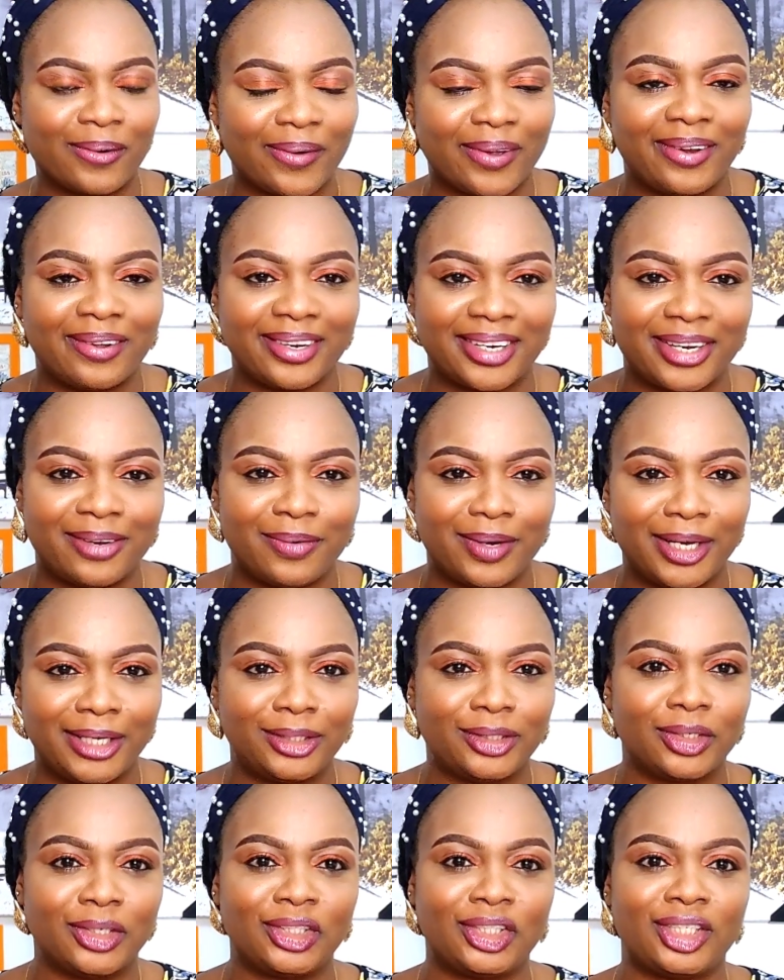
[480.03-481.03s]
going on in the
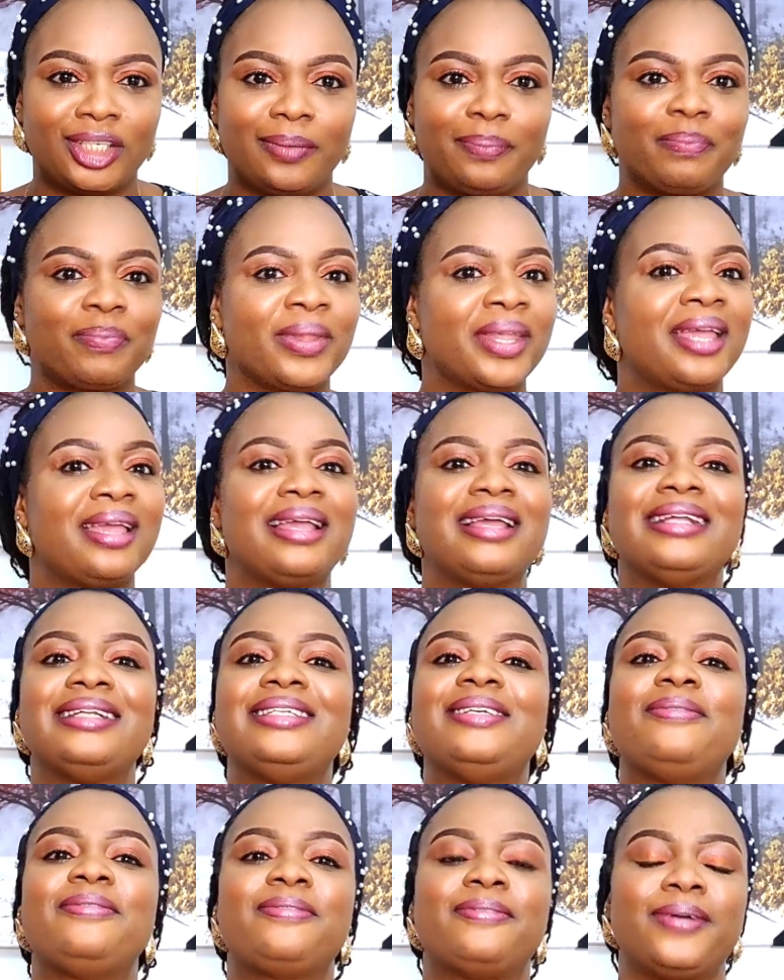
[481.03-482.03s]
relationship,
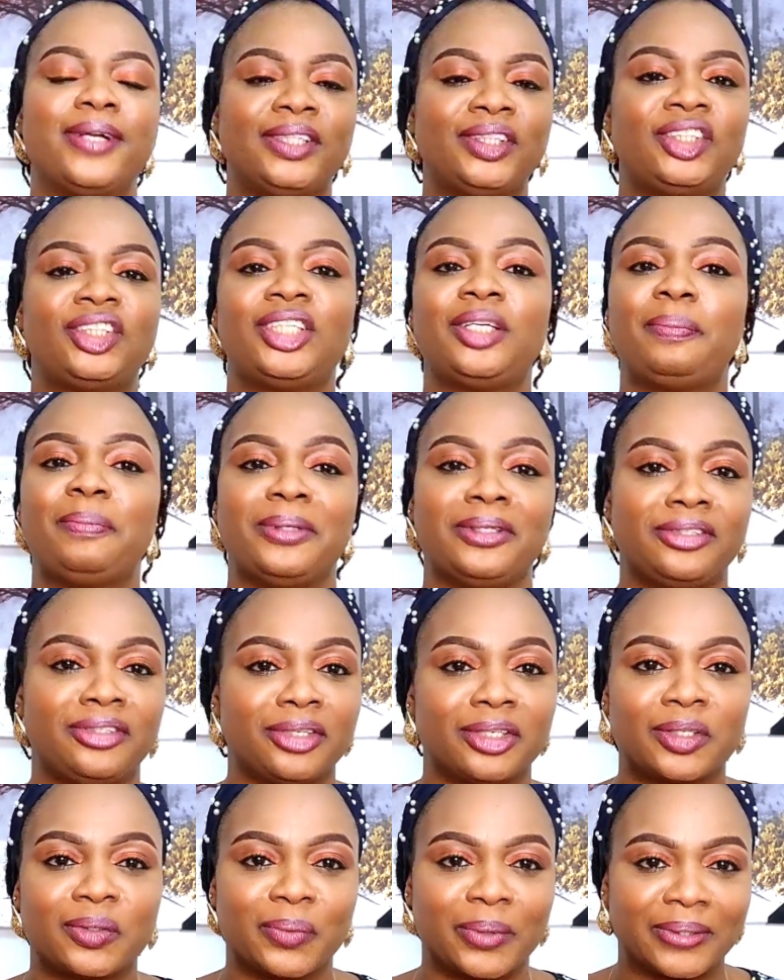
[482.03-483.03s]
the friendship is
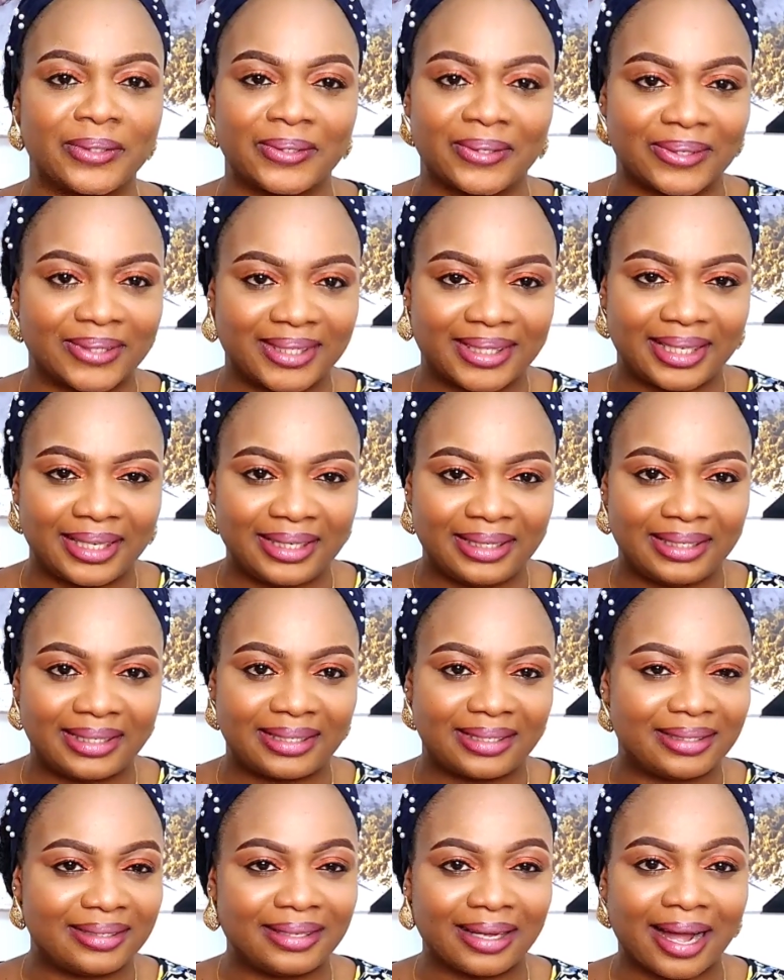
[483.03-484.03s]
just what
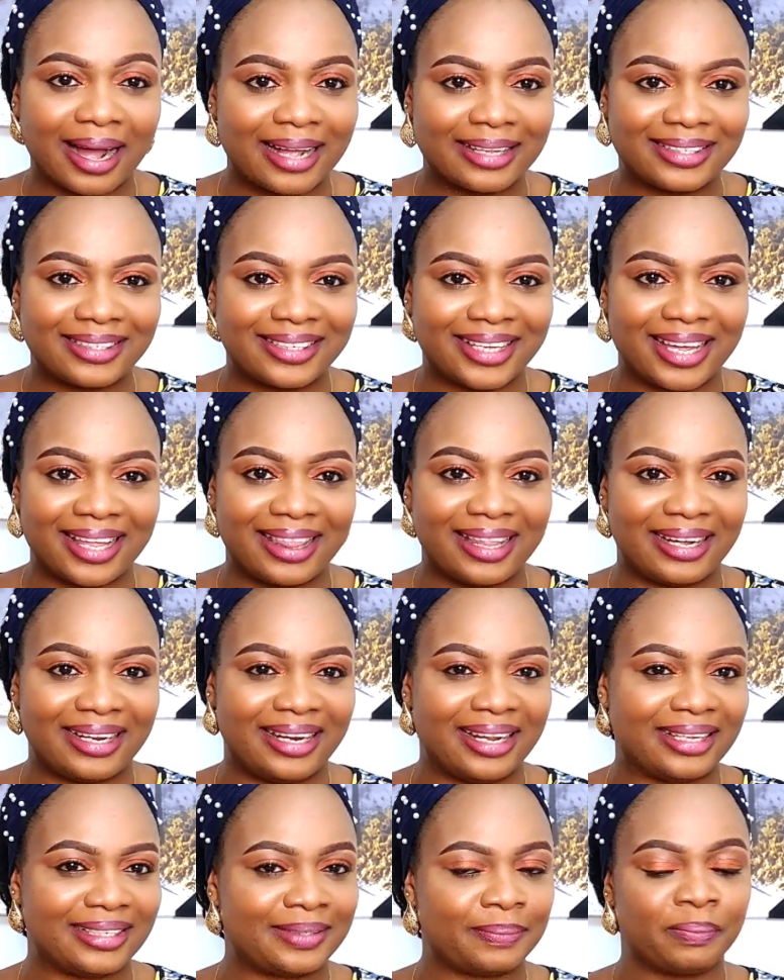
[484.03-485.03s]
sustains our
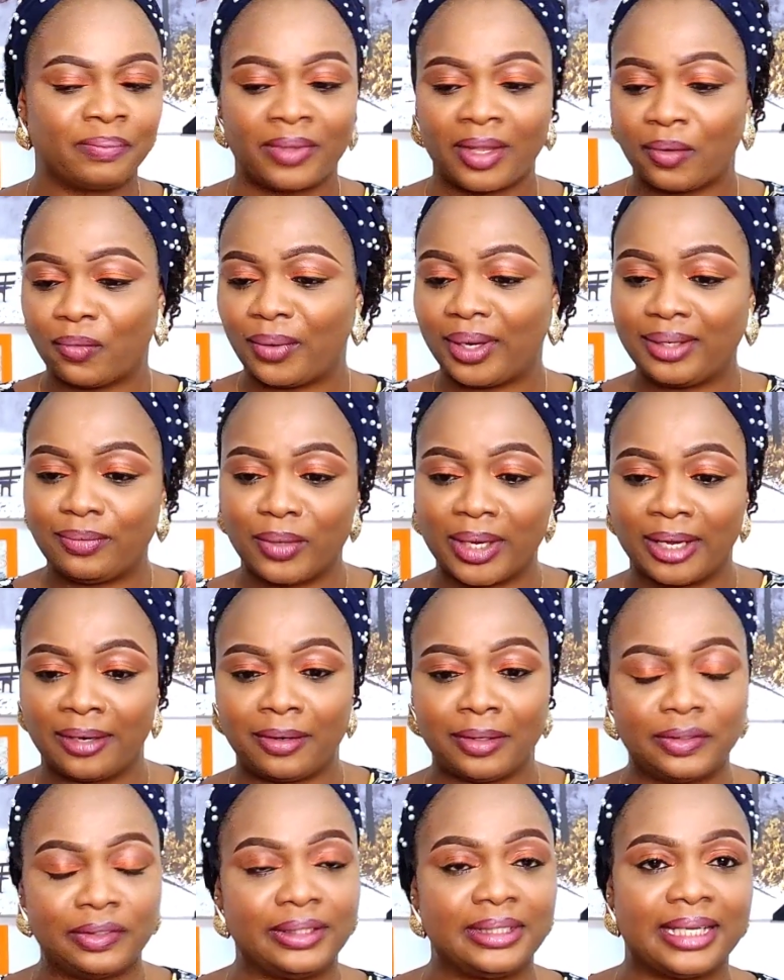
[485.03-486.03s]
togetherness. When we are
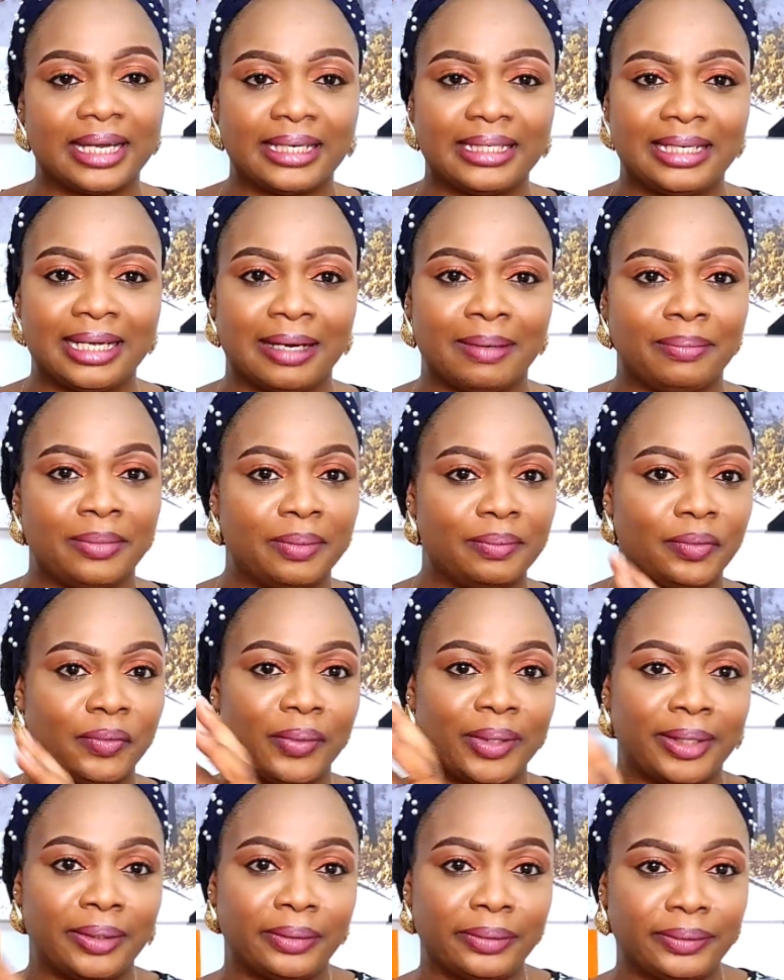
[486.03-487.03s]
not doing daddy and mommy,
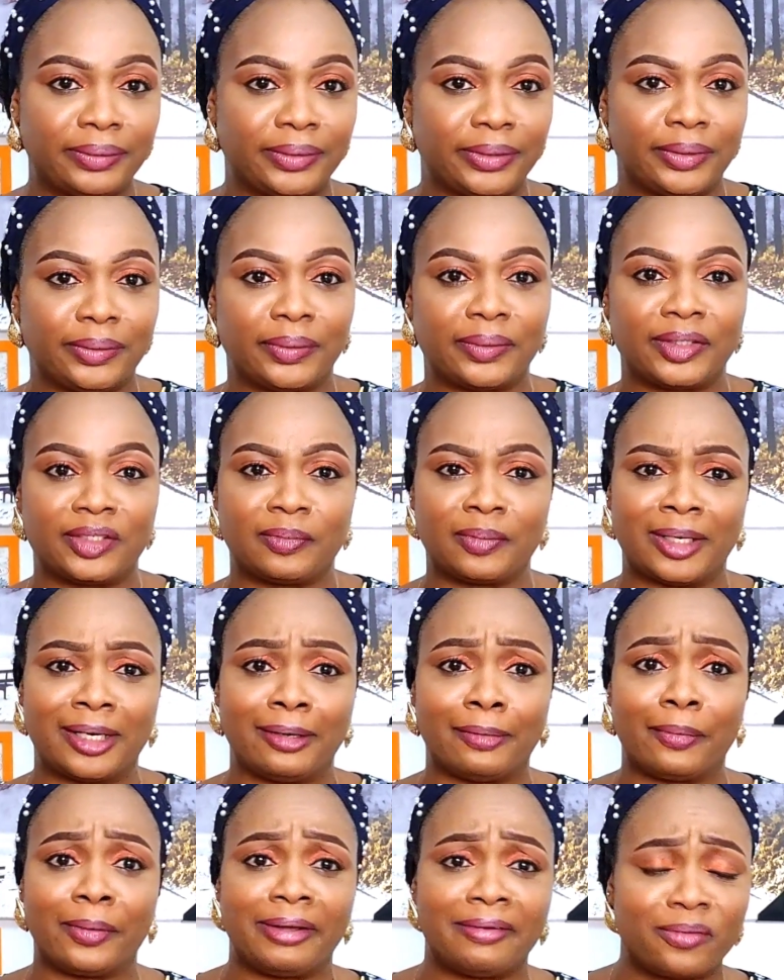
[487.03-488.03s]
we are not doing husband
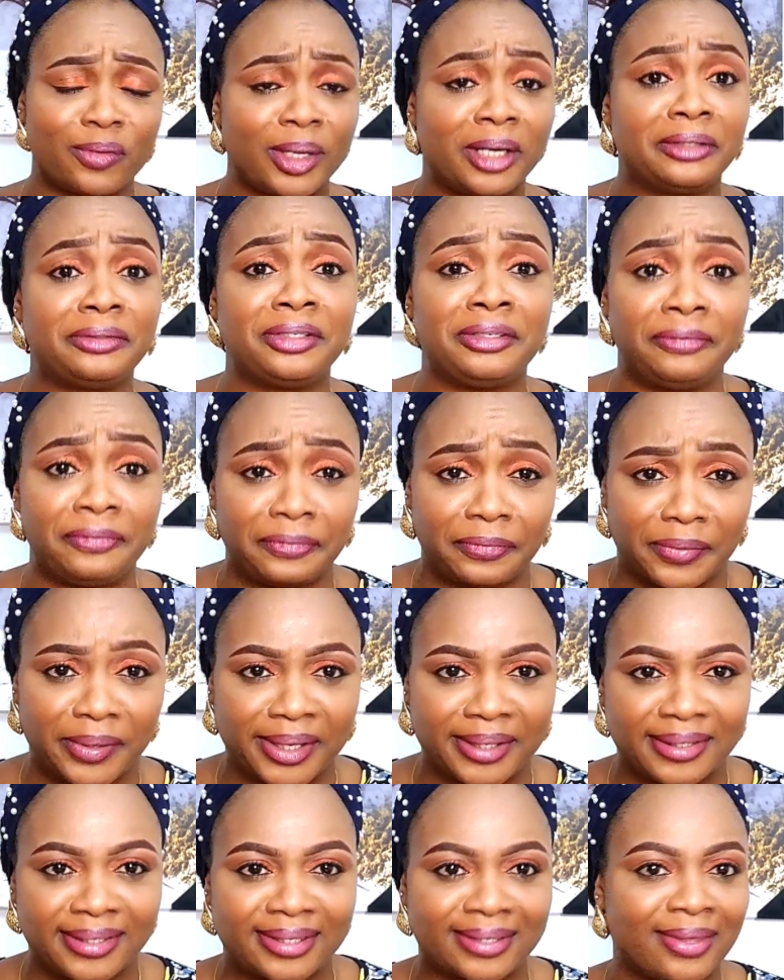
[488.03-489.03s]
and wife, we are doing
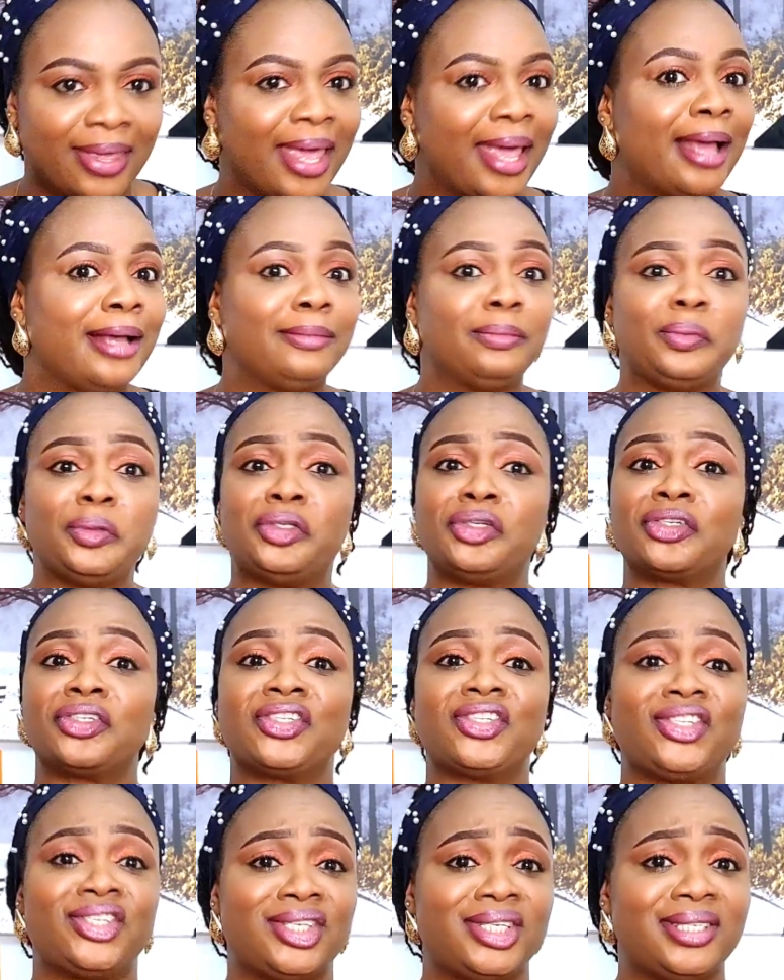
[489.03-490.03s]
friends. We
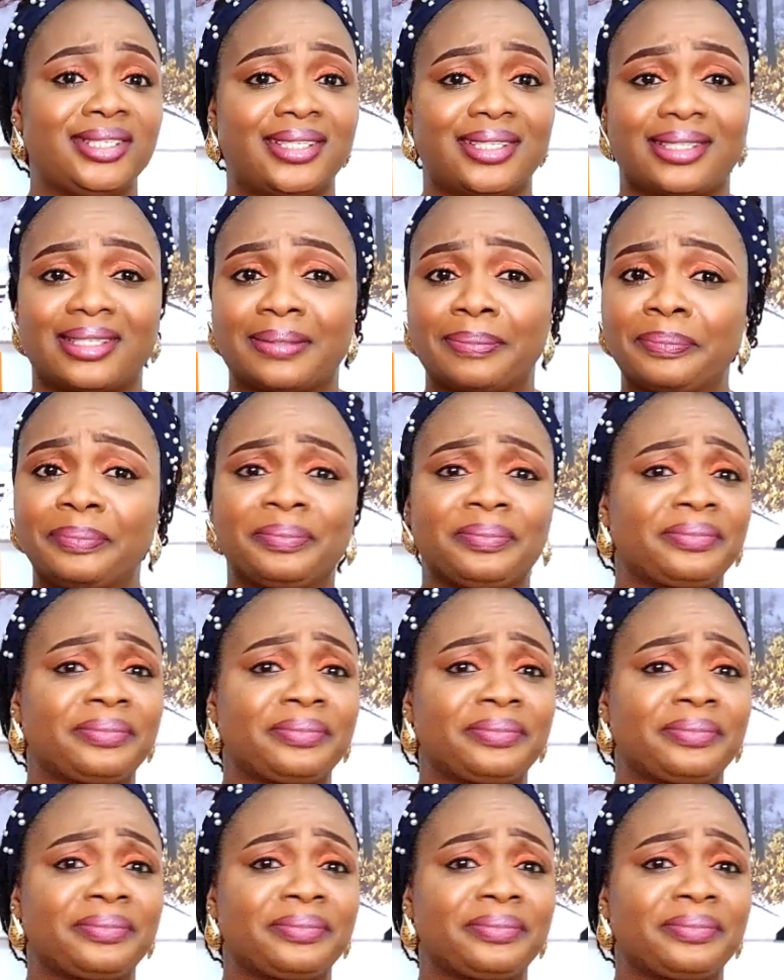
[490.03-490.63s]
just gist,